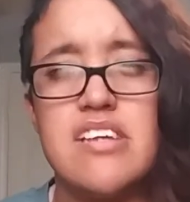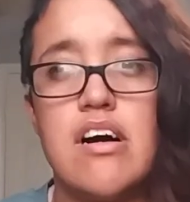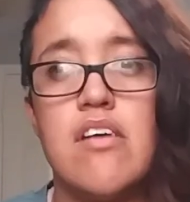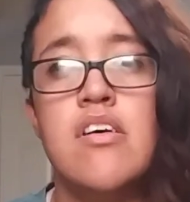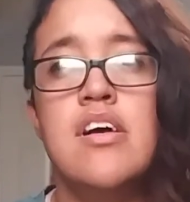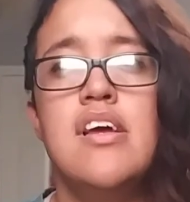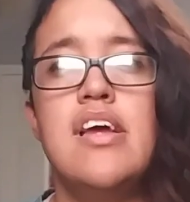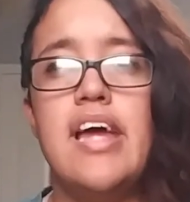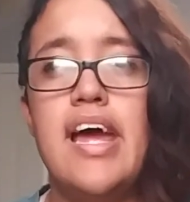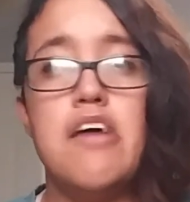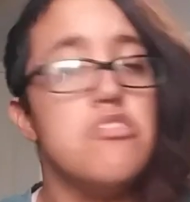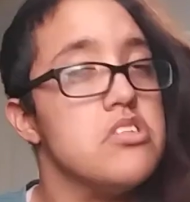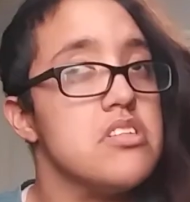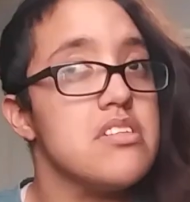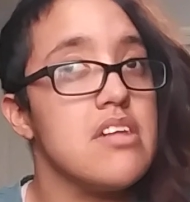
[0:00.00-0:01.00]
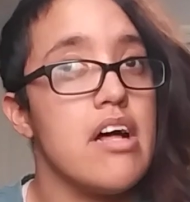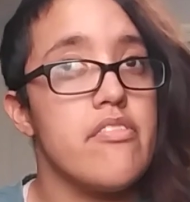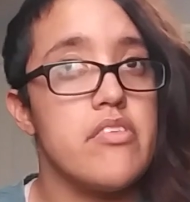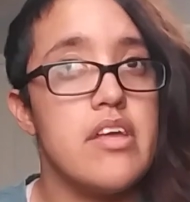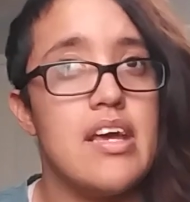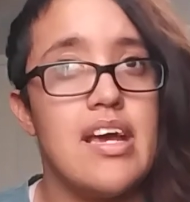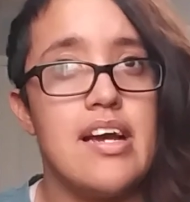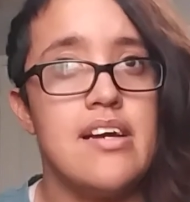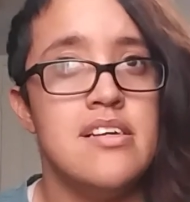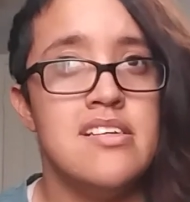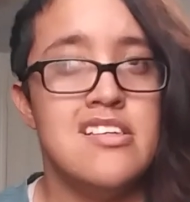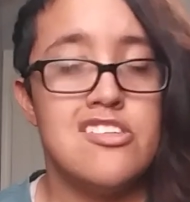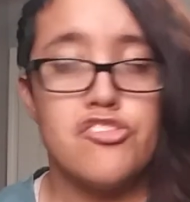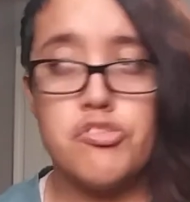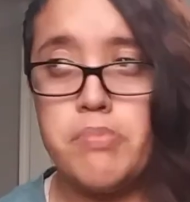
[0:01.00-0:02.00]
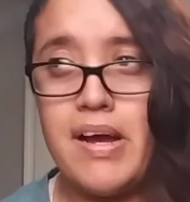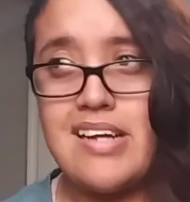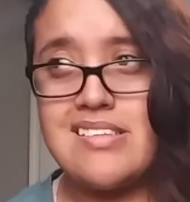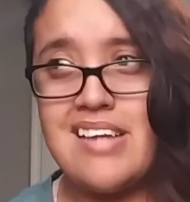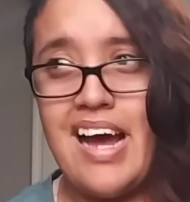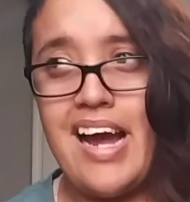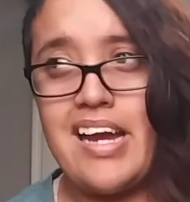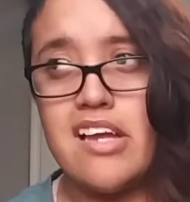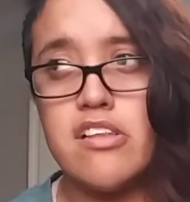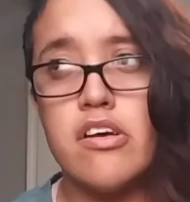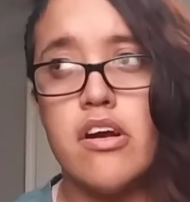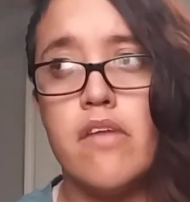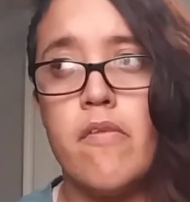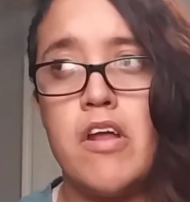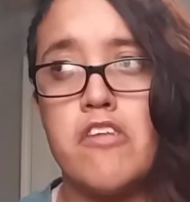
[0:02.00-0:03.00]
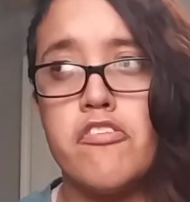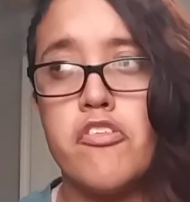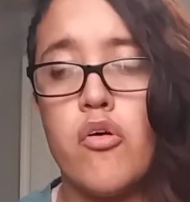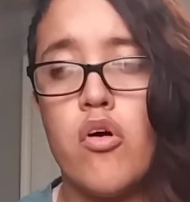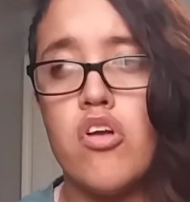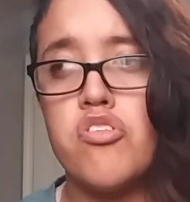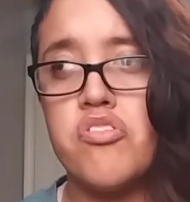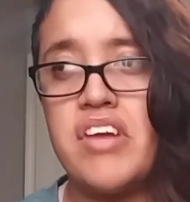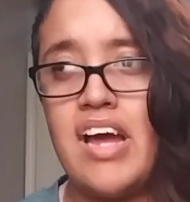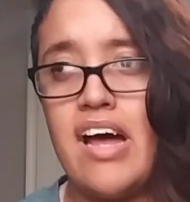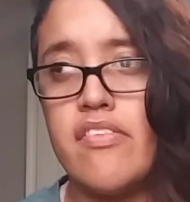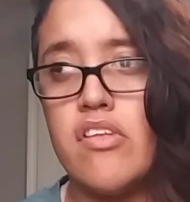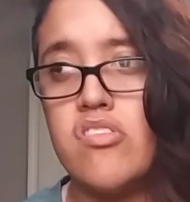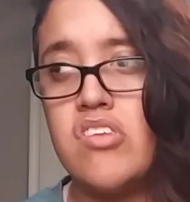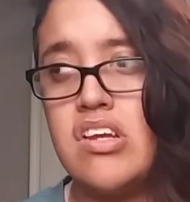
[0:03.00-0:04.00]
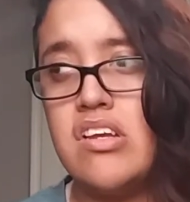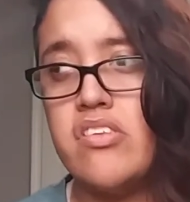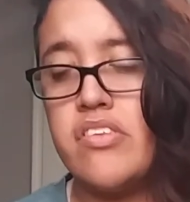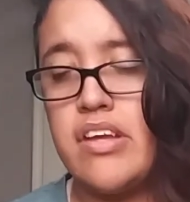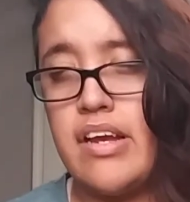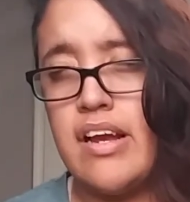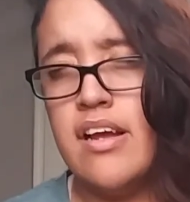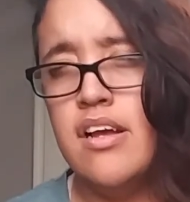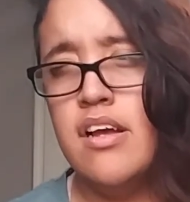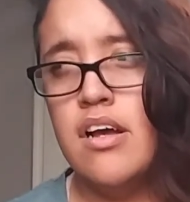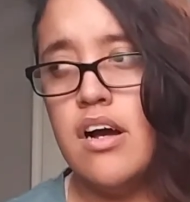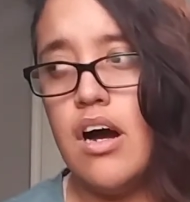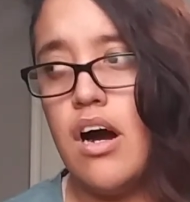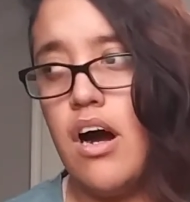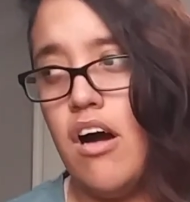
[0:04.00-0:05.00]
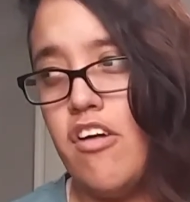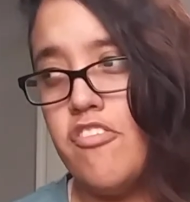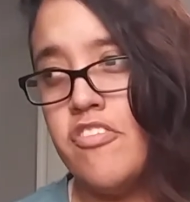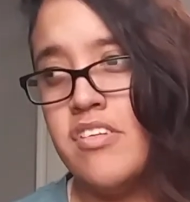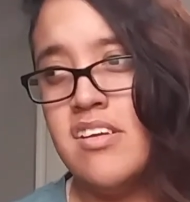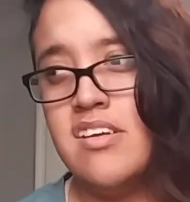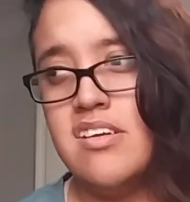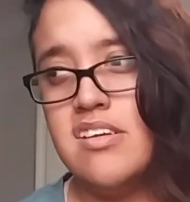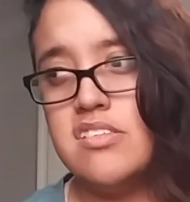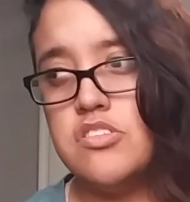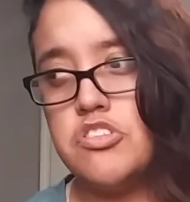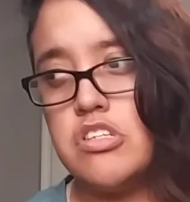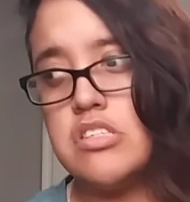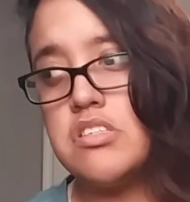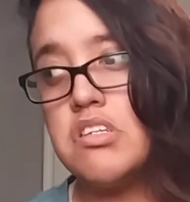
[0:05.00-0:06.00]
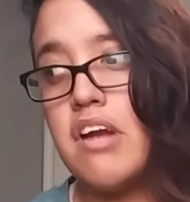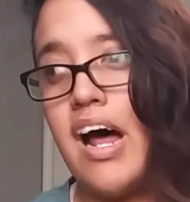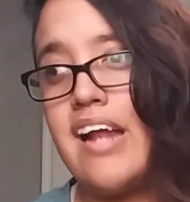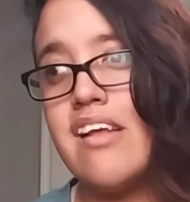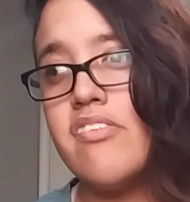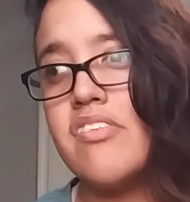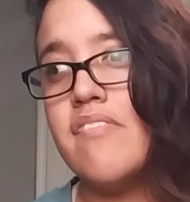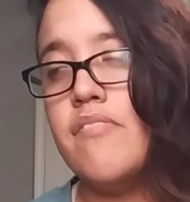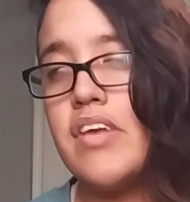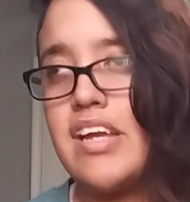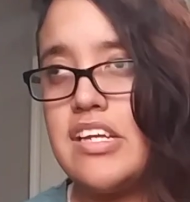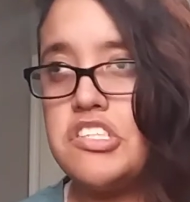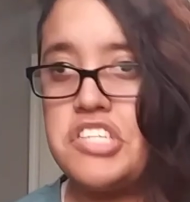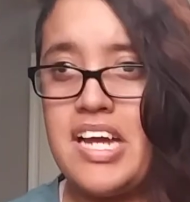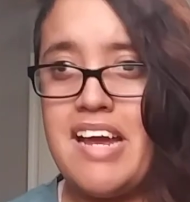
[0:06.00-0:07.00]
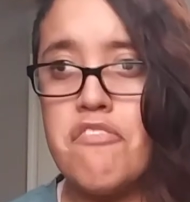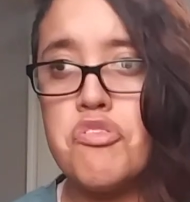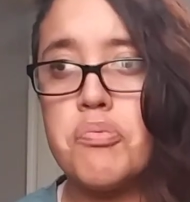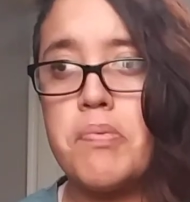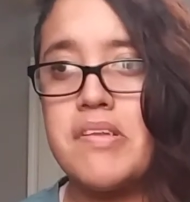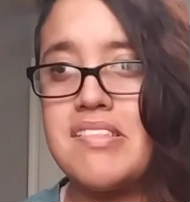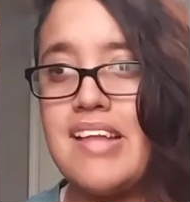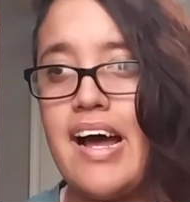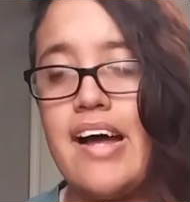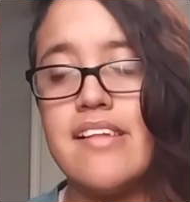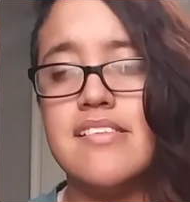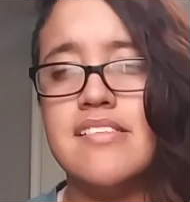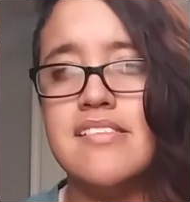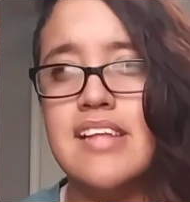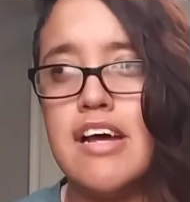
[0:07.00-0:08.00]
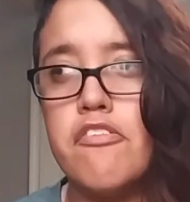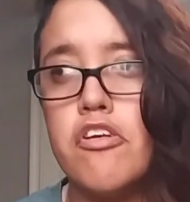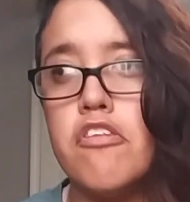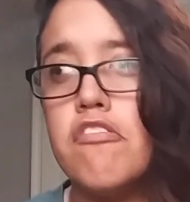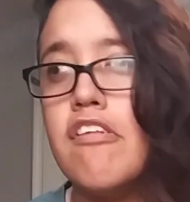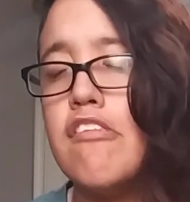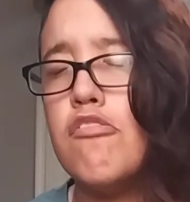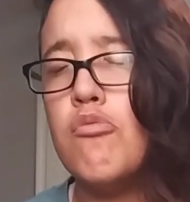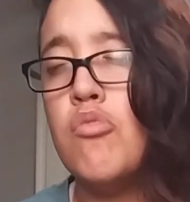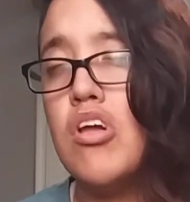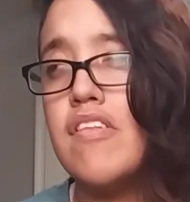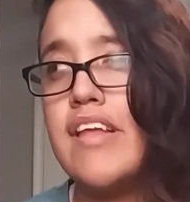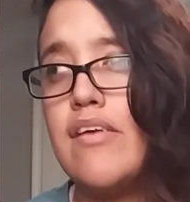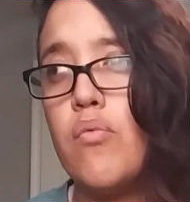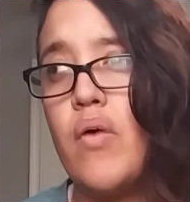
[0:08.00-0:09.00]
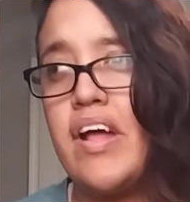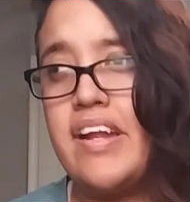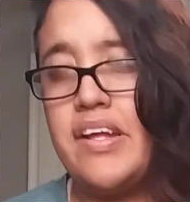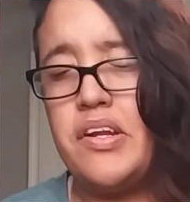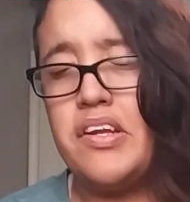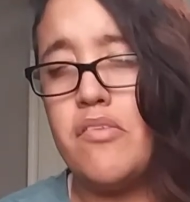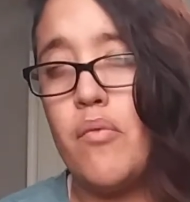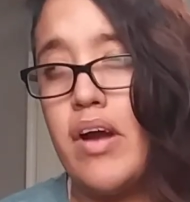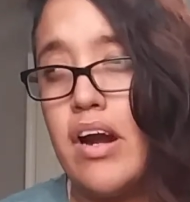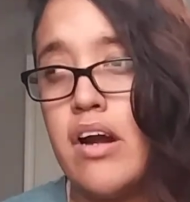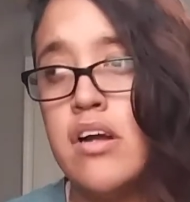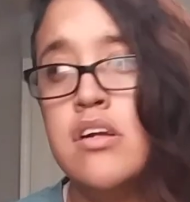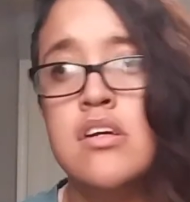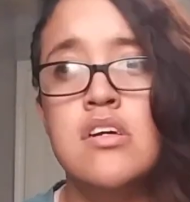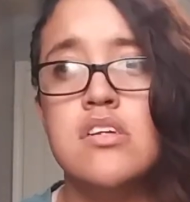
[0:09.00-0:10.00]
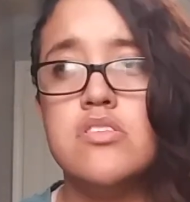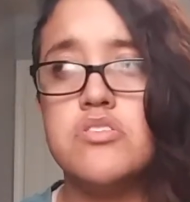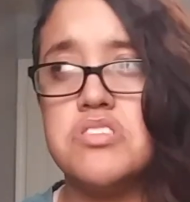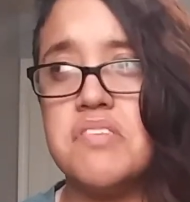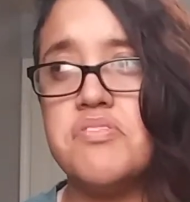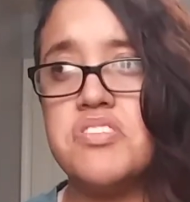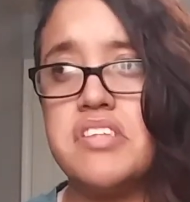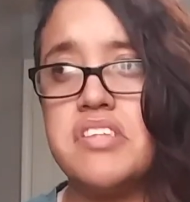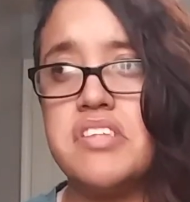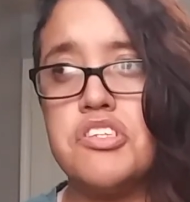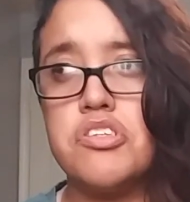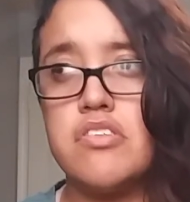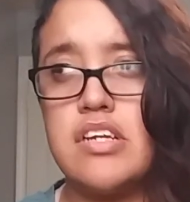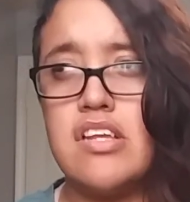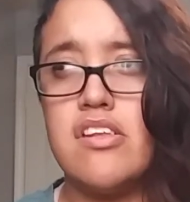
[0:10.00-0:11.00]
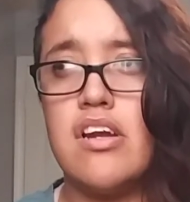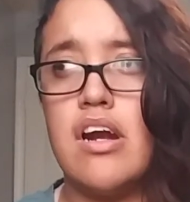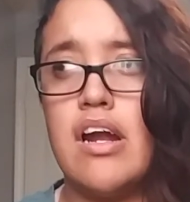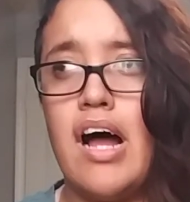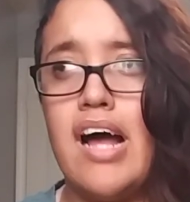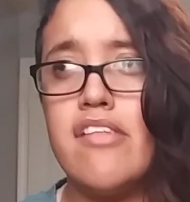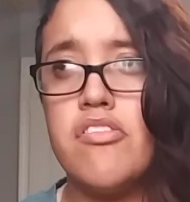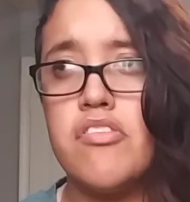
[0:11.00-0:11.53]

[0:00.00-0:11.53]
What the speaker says: So it was nothing spectacular. And then, of course, we had the teasing of Trish Stratus and Mickie James, but that never really went anywhere substantial either. And I